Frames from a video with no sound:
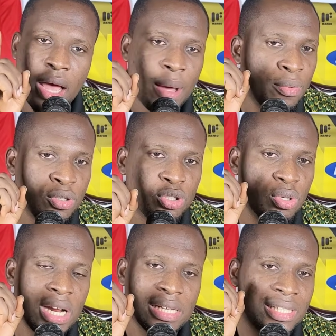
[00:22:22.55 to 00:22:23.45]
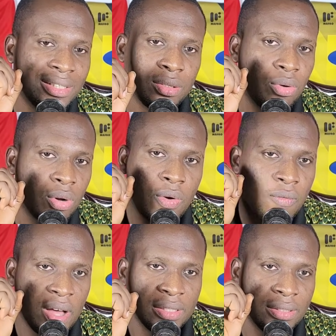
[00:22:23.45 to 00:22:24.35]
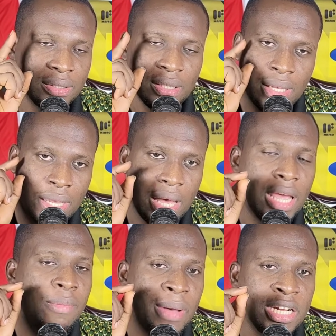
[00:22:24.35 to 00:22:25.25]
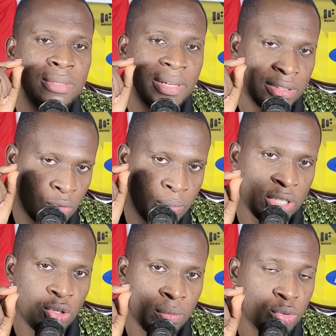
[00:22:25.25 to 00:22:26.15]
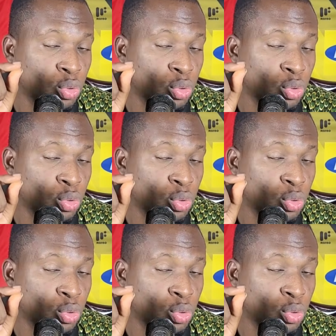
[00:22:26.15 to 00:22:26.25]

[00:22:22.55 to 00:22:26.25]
I'm not sure that Asante Kotoko fans any management home job.